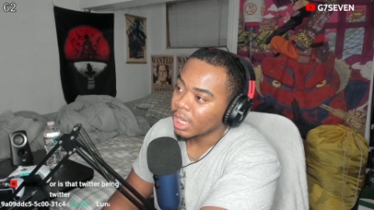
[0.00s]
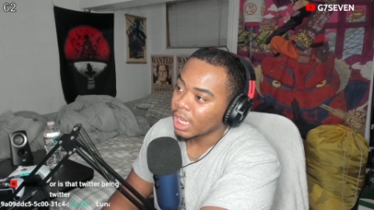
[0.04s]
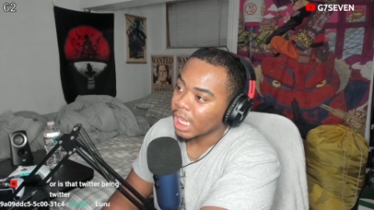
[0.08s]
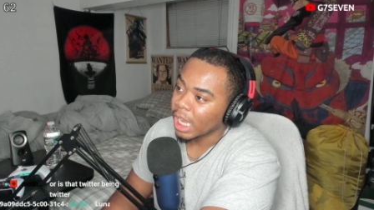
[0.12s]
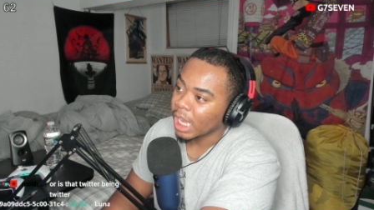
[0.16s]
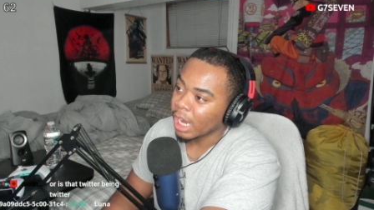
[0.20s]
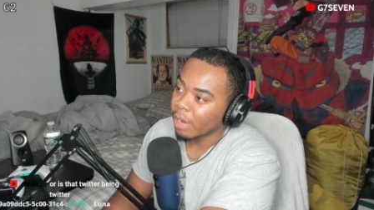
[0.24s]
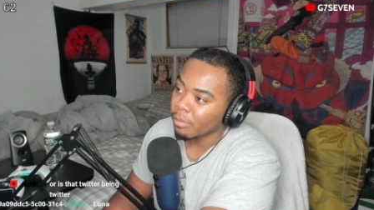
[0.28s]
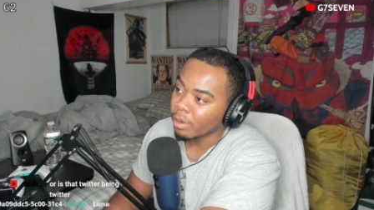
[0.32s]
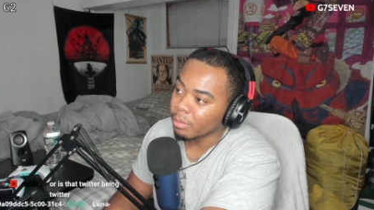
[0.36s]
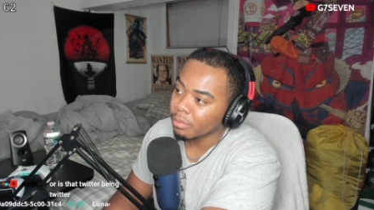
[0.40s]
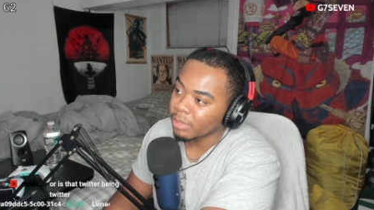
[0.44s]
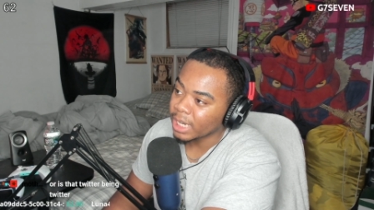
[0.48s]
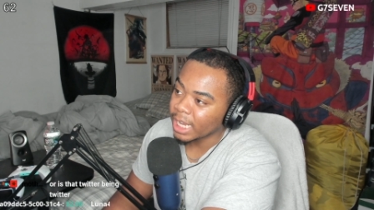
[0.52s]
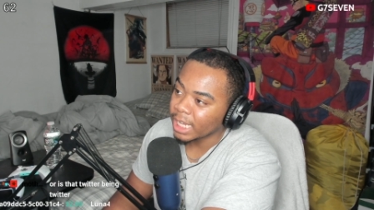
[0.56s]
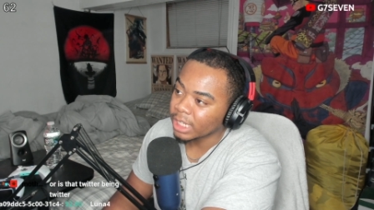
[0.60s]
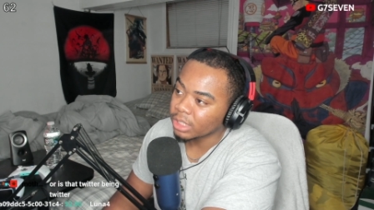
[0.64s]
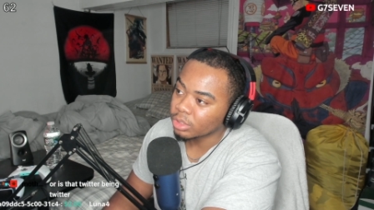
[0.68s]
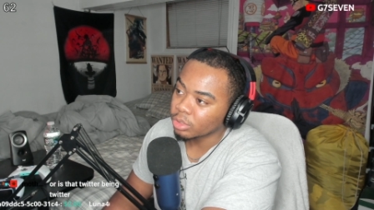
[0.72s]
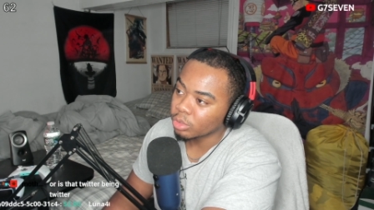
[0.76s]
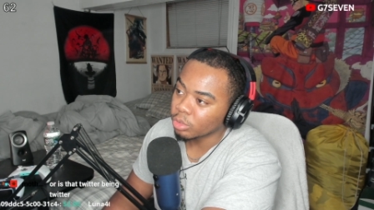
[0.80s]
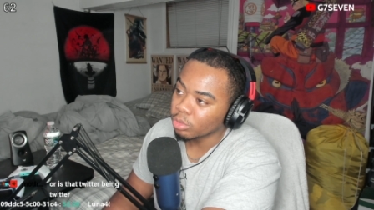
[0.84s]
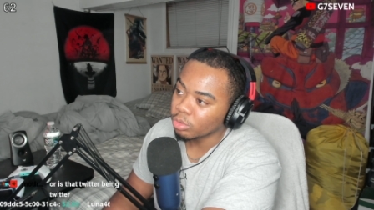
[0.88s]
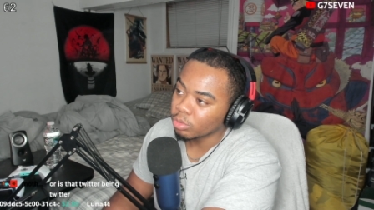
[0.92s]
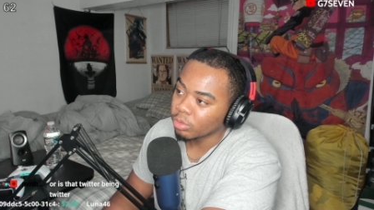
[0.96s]
Yeah, I remember that
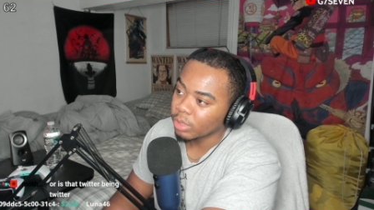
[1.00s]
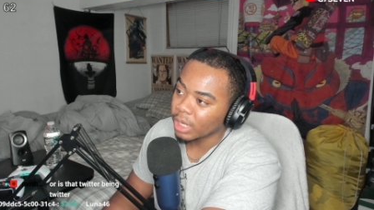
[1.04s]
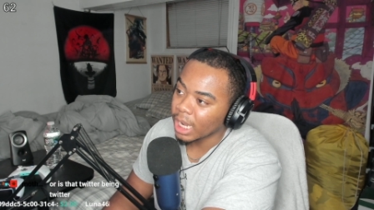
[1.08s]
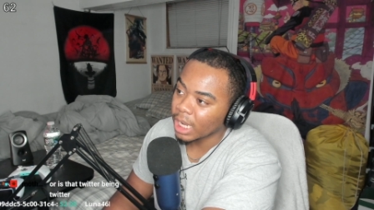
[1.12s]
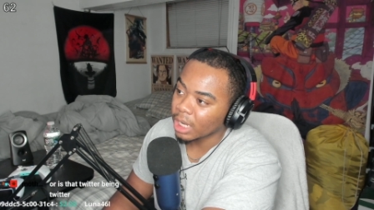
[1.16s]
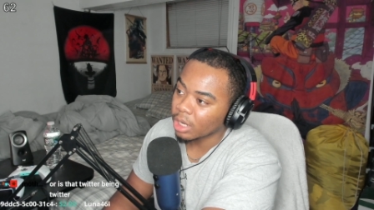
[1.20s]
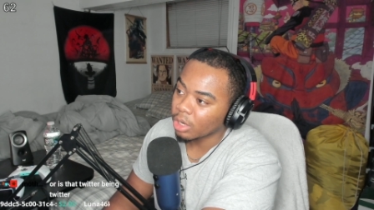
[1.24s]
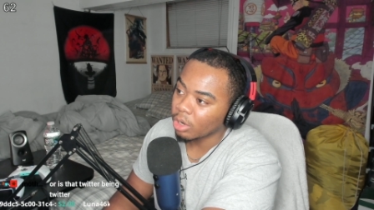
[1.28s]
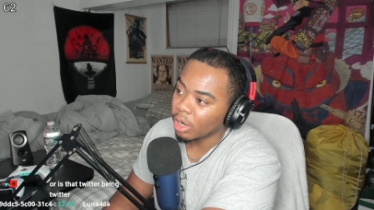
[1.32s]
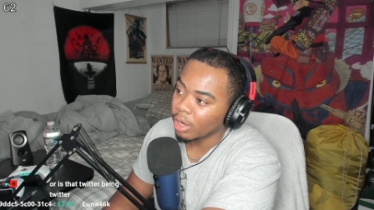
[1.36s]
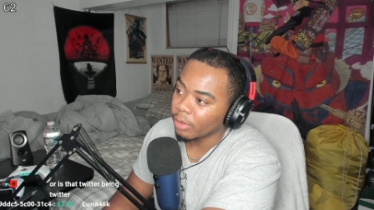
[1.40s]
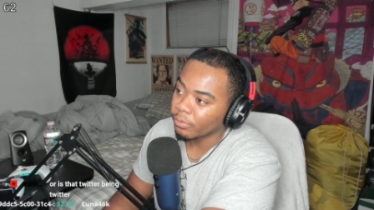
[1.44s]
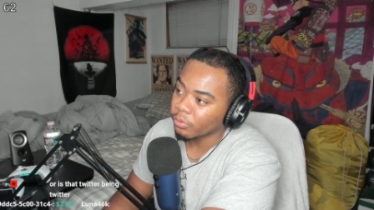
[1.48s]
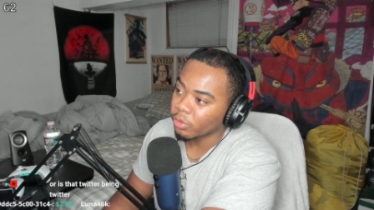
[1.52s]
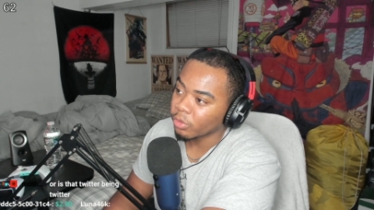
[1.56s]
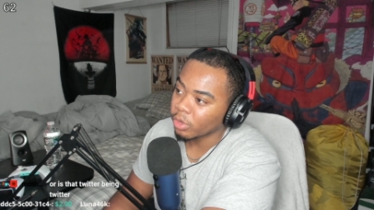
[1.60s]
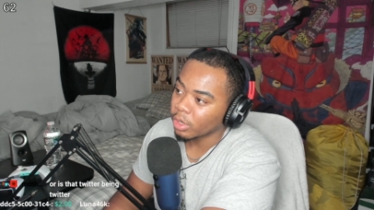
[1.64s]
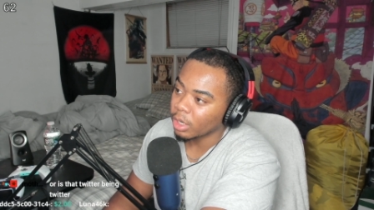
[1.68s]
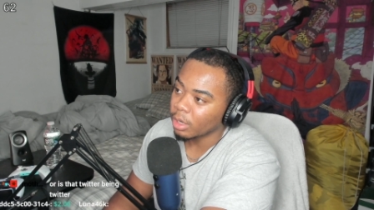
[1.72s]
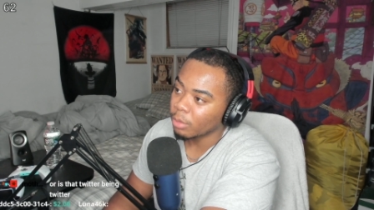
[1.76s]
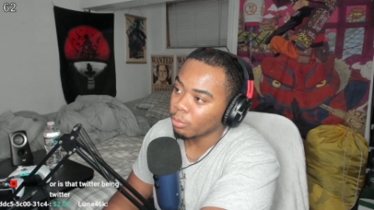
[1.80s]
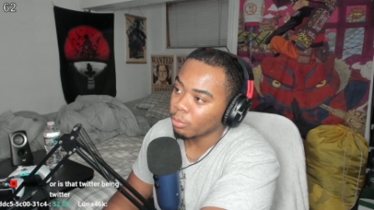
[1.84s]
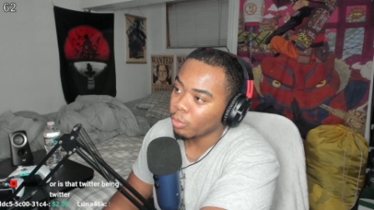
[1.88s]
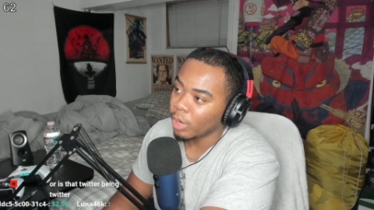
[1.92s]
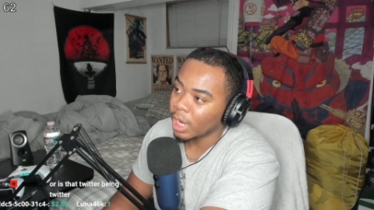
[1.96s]
dude who got caught for
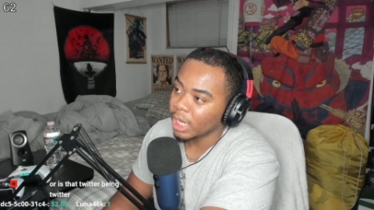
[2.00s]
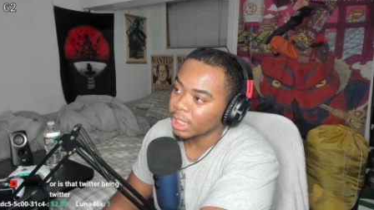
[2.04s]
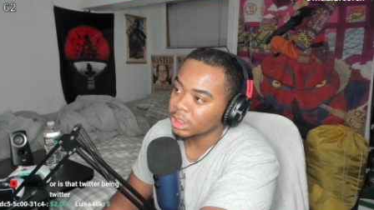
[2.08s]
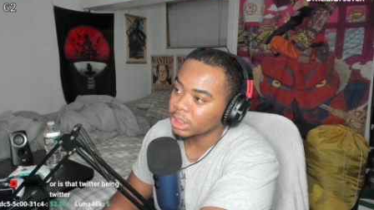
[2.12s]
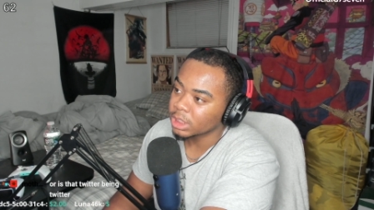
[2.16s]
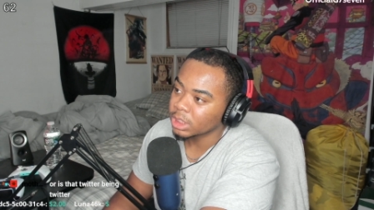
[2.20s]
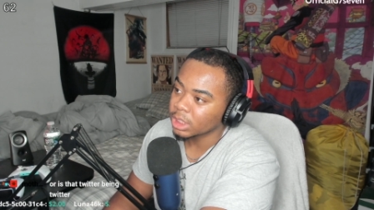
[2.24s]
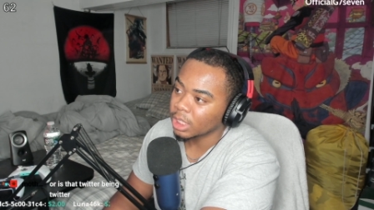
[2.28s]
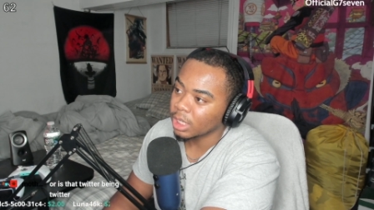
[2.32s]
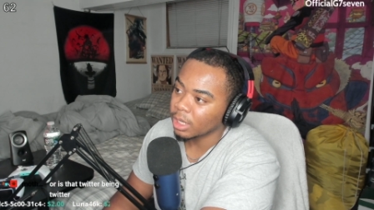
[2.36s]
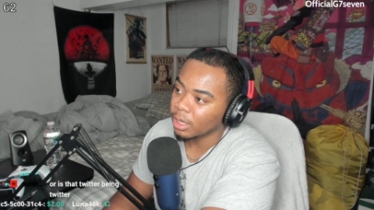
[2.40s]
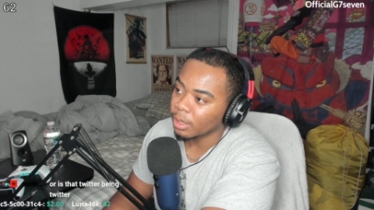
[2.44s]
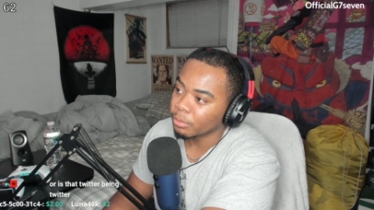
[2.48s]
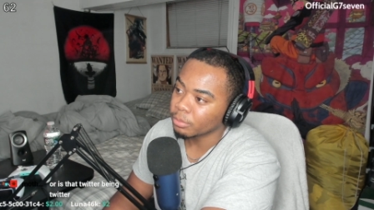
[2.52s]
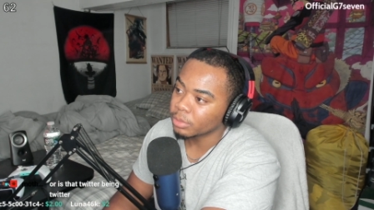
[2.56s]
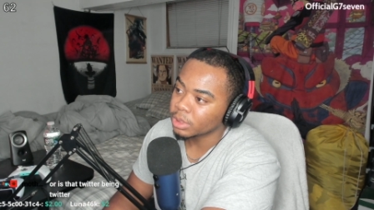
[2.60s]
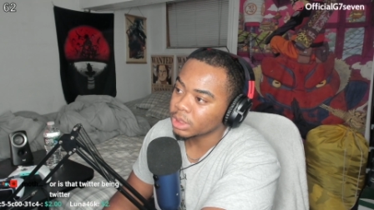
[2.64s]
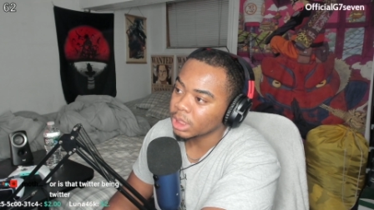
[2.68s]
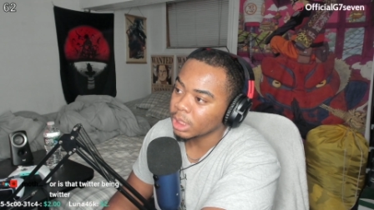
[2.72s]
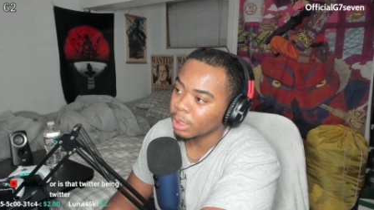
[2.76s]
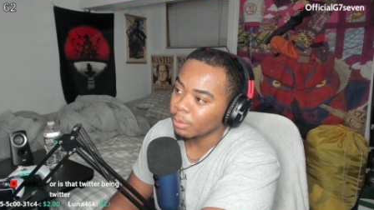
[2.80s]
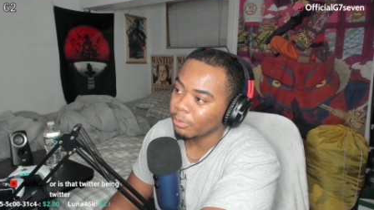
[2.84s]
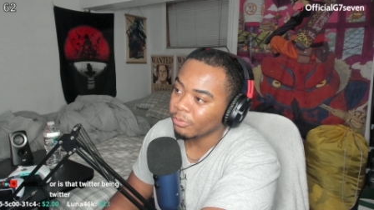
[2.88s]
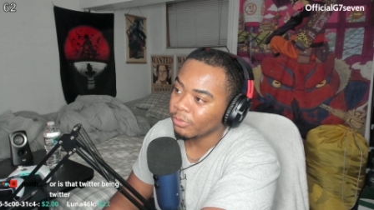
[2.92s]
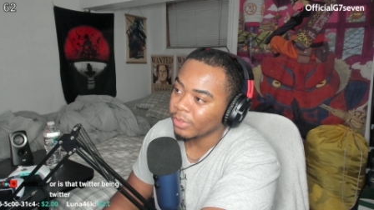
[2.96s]
um watching um
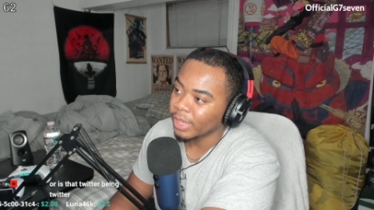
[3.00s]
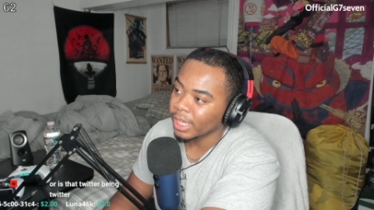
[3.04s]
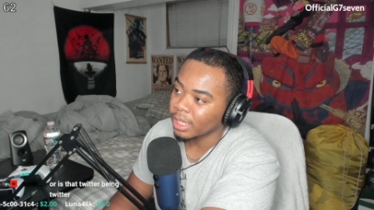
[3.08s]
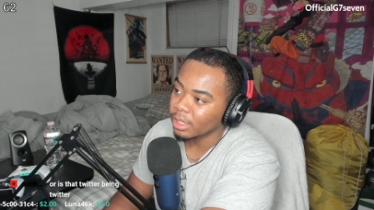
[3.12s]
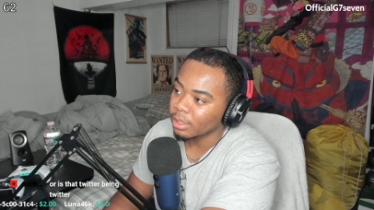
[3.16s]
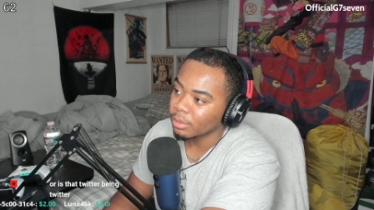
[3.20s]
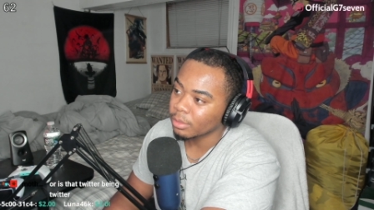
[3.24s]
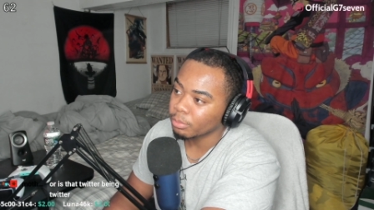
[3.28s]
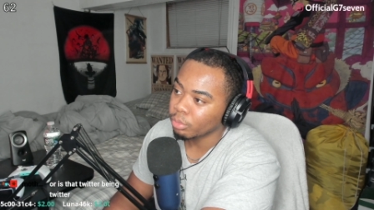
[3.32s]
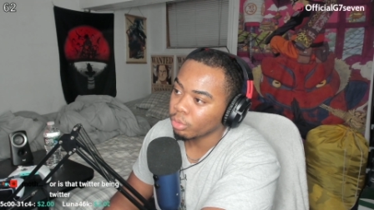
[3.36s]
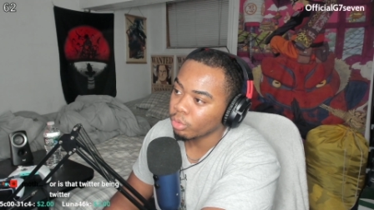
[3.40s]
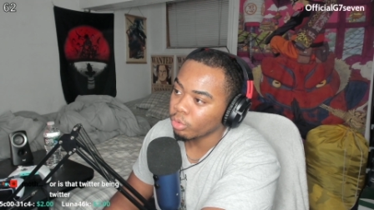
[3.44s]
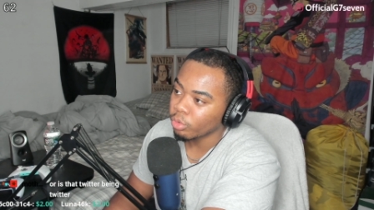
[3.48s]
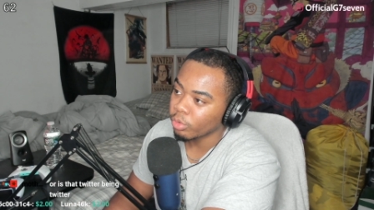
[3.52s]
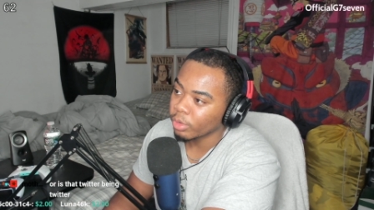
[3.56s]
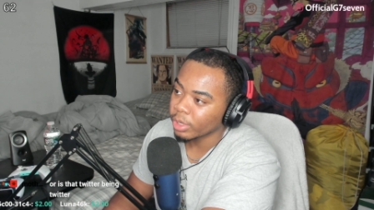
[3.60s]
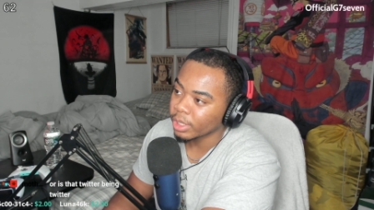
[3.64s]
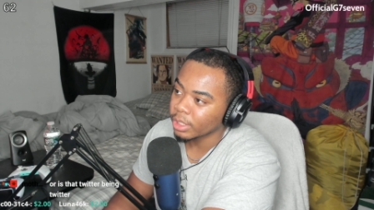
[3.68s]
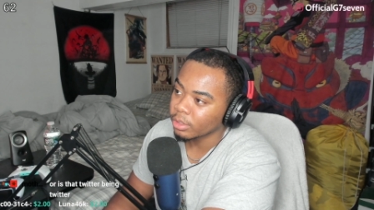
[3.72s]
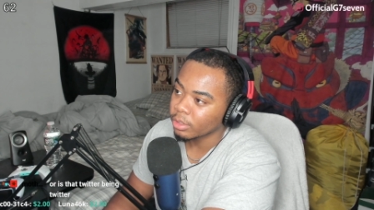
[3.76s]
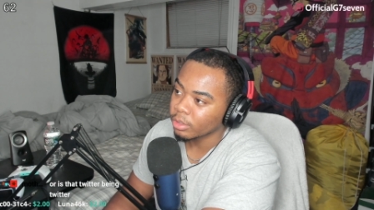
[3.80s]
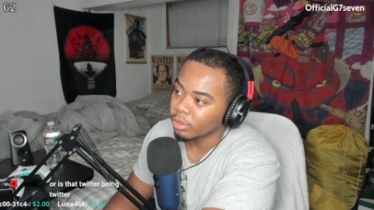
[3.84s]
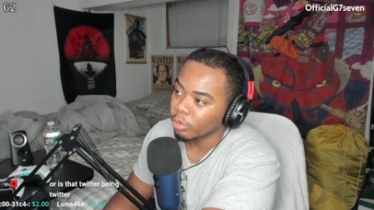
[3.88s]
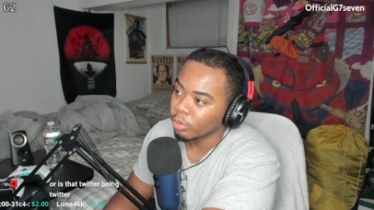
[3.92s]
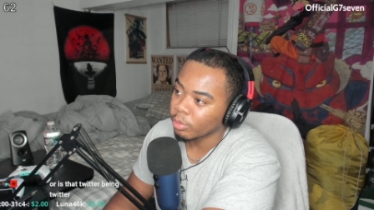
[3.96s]
deep fake
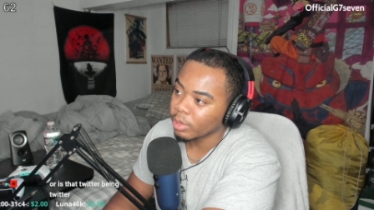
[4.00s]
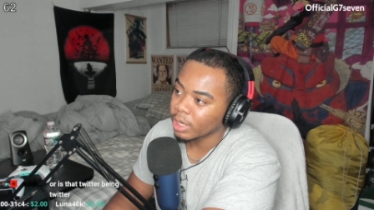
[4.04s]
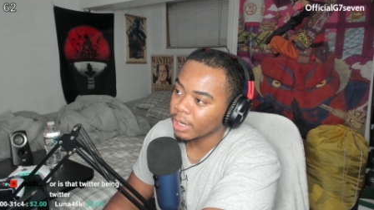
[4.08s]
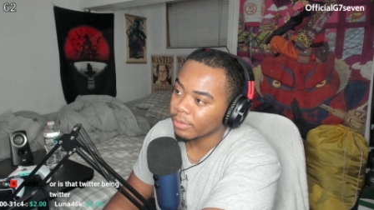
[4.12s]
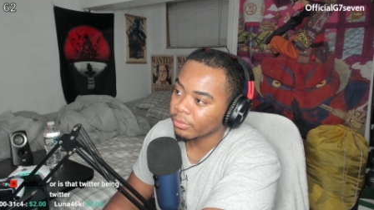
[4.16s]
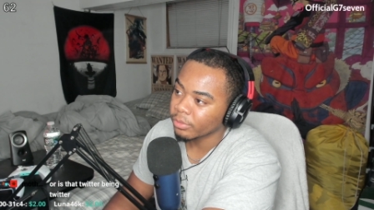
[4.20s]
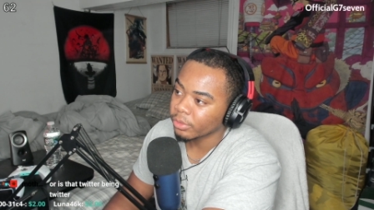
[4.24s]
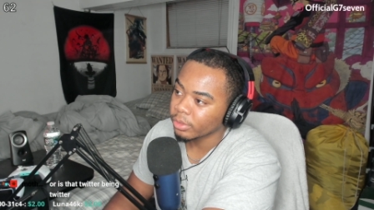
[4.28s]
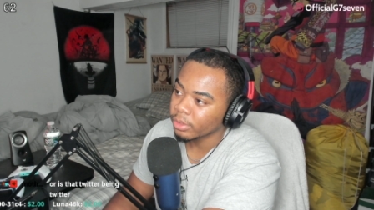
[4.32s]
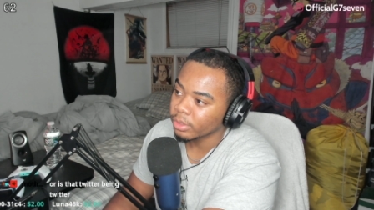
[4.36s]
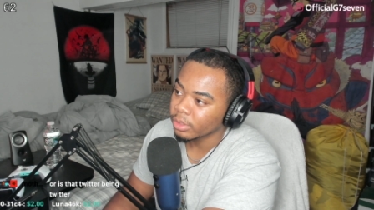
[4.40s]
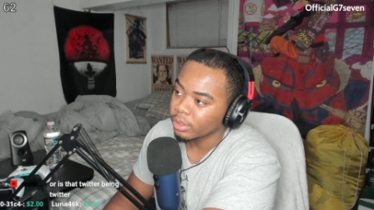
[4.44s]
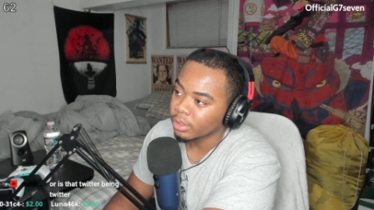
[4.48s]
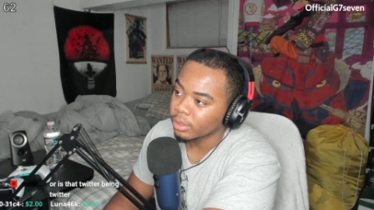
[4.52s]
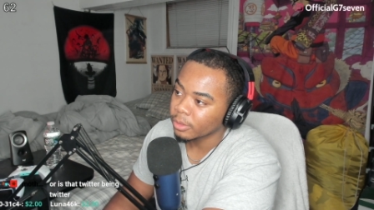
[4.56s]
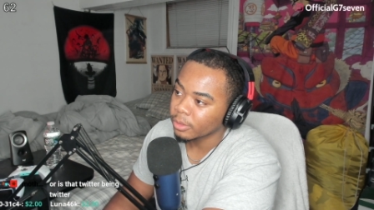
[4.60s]
porn or whatever.